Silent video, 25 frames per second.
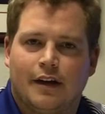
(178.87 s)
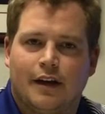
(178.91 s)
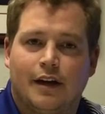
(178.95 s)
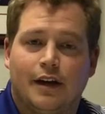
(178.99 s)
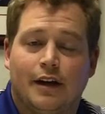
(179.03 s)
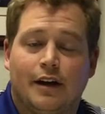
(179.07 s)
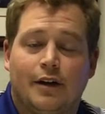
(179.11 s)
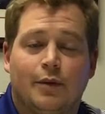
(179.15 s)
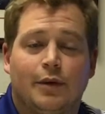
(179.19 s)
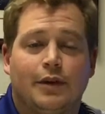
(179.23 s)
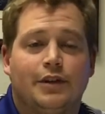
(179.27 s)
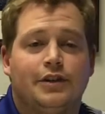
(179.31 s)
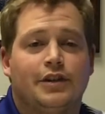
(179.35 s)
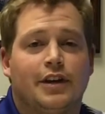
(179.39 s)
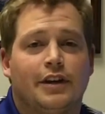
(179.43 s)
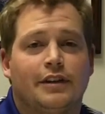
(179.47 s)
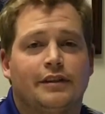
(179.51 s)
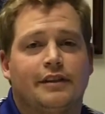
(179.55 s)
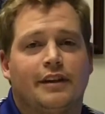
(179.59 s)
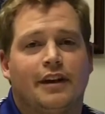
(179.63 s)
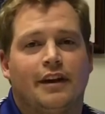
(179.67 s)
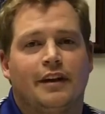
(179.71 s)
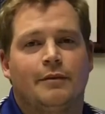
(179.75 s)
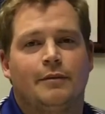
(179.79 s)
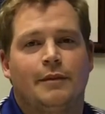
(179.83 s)
Uh, we
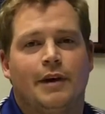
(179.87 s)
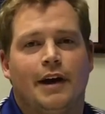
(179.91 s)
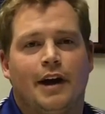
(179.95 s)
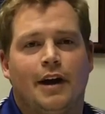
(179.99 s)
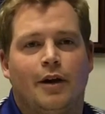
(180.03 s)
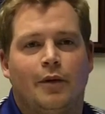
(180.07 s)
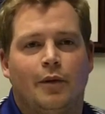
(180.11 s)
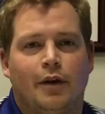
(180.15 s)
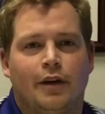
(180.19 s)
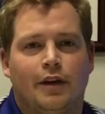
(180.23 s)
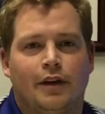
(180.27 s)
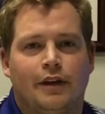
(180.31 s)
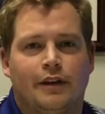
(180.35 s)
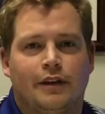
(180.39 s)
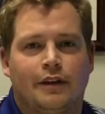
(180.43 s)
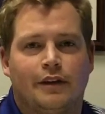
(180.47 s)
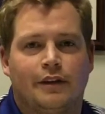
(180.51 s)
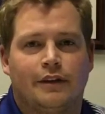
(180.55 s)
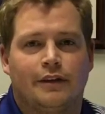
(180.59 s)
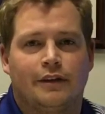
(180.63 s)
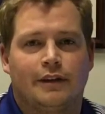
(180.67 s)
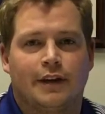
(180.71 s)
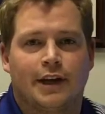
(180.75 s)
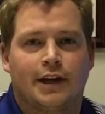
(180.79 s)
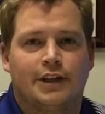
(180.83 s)
just came out with
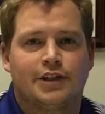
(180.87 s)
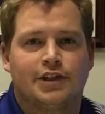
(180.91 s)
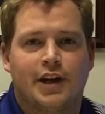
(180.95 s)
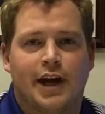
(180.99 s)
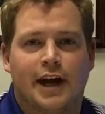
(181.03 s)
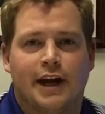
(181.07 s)
Touch